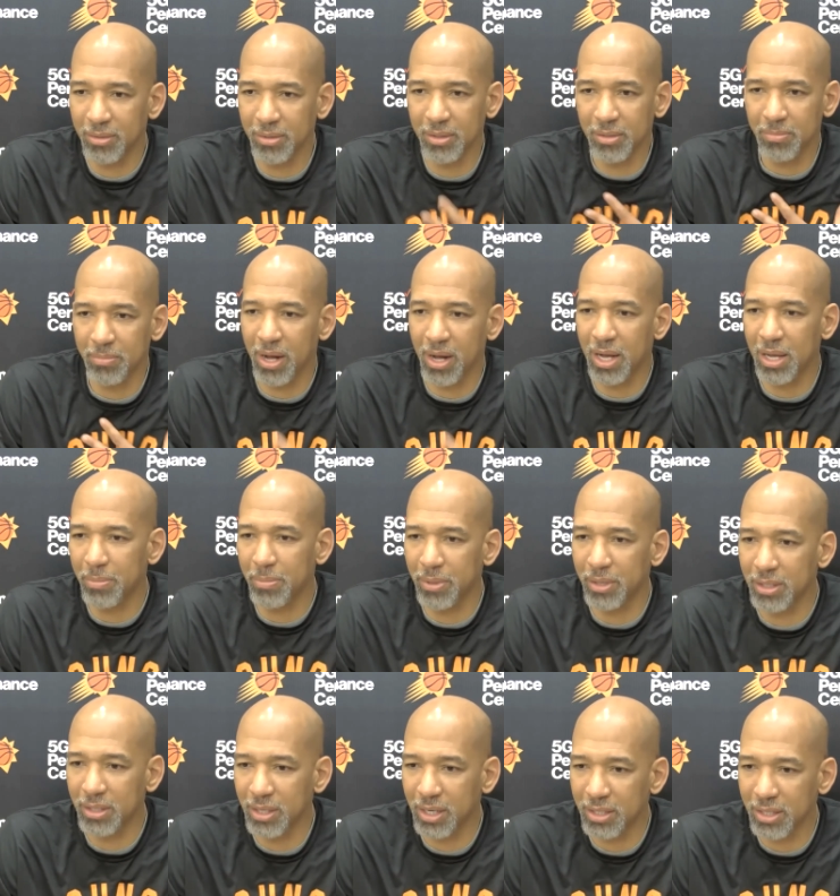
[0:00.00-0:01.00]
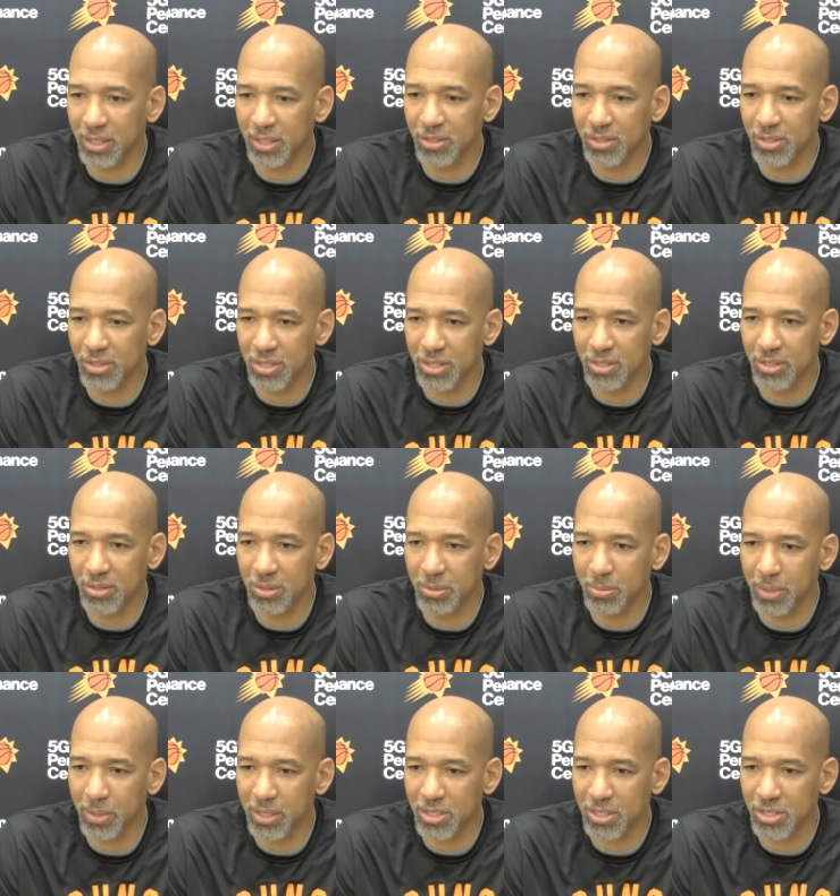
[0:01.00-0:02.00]
in my opinion, I think you just do the
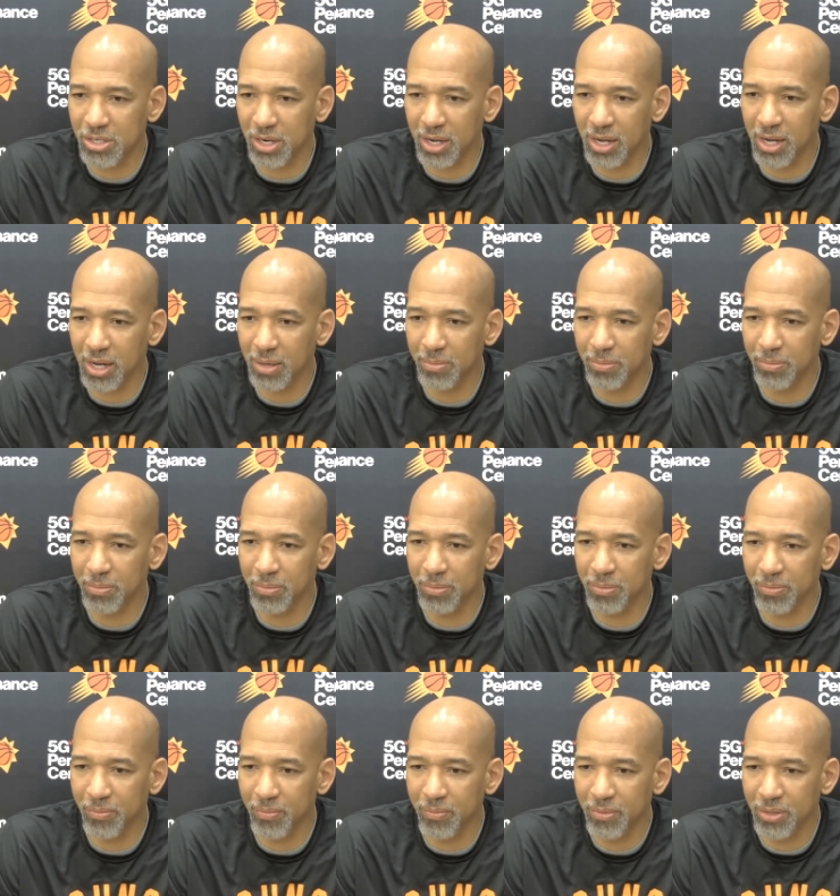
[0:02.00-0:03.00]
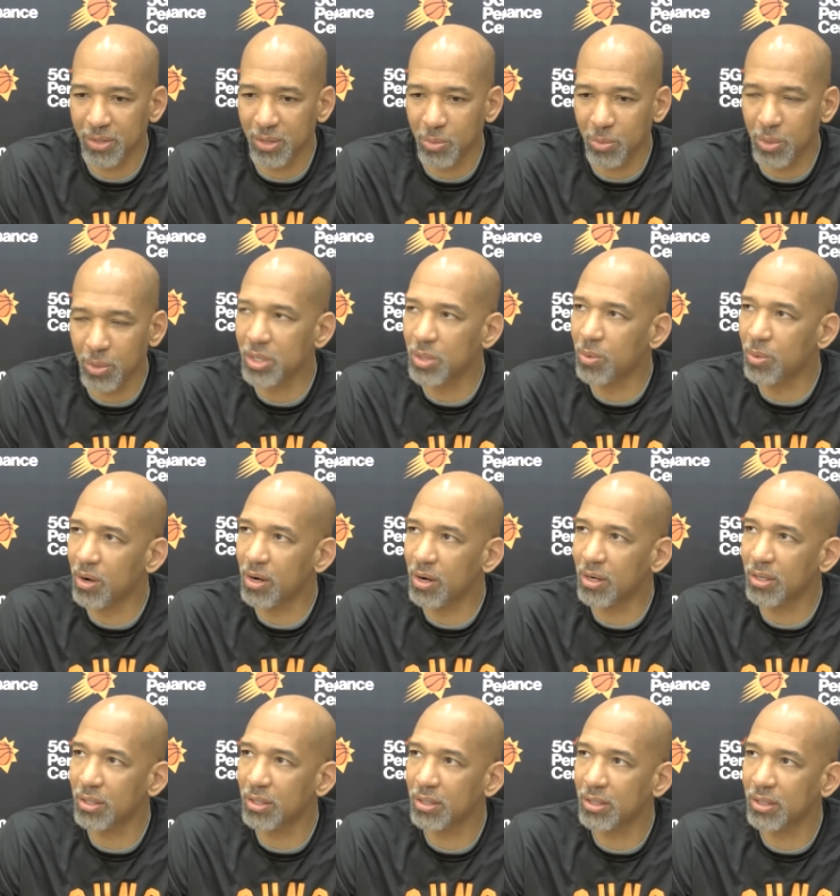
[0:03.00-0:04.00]
best job where you
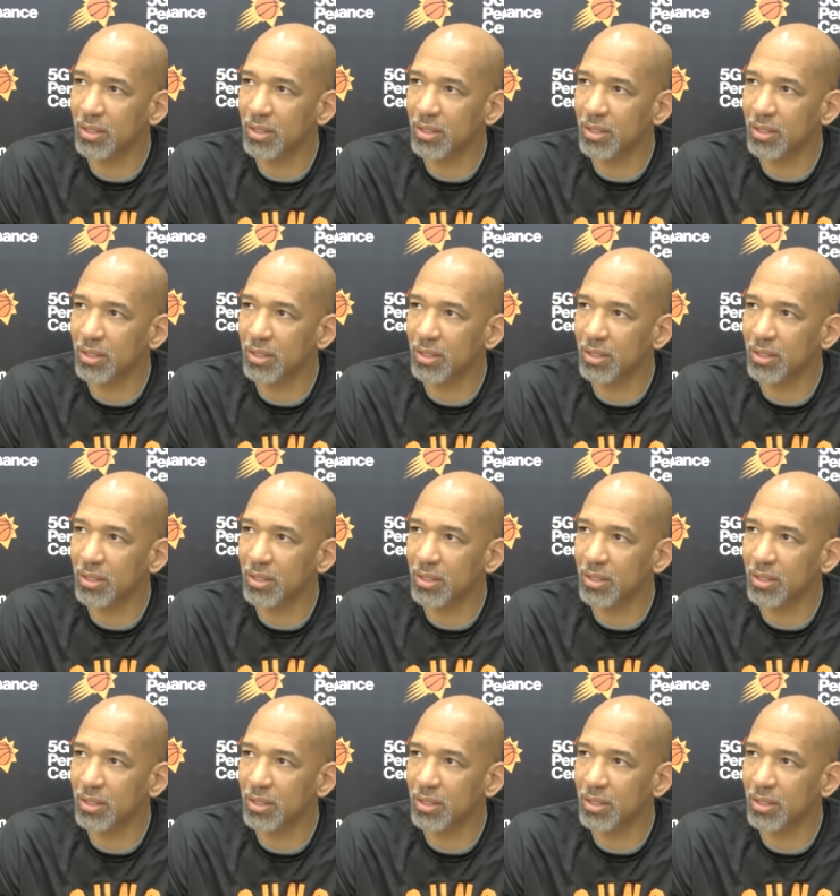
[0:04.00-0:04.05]
are.